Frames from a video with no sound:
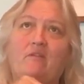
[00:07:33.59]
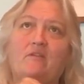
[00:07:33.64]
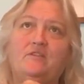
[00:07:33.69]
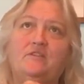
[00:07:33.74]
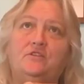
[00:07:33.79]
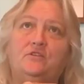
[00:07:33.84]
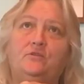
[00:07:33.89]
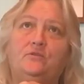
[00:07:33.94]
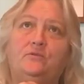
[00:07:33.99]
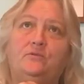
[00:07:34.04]
a
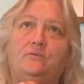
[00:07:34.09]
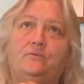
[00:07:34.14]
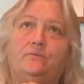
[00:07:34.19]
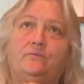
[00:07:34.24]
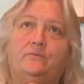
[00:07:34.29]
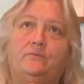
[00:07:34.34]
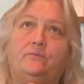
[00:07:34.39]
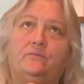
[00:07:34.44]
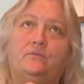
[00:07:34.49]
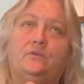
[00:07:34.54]
new,
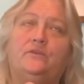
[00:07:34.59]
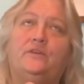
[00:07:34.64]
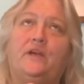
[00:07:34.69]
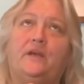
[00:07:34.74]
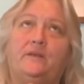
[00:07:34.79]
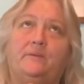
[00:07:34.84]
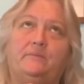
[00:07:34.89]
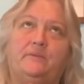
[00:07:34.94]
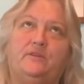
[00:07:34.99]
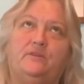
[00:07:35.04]
well,
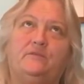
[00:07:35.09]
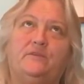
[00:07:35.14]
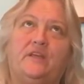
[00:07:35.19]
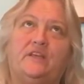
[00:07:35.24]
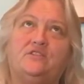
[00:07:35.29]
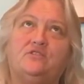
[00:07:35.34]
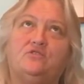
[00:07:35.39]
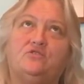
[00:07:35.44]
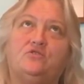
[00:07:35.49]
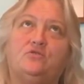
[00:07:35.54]
not in the middle of
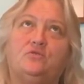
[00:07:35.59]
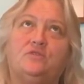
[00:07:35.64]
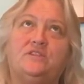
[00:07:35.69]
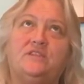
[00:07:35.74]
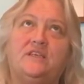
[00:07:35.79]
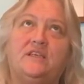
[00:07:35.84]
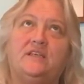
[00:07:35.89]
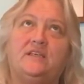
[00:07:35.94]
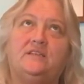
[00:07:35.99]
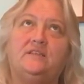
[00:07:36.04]
last year,
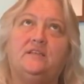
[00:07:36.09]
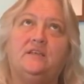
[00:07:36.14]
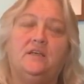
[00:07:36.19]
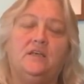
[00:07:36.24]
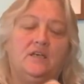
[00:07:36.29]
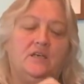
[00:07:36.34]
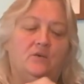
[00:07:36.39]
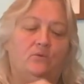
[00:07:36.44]
towards the end,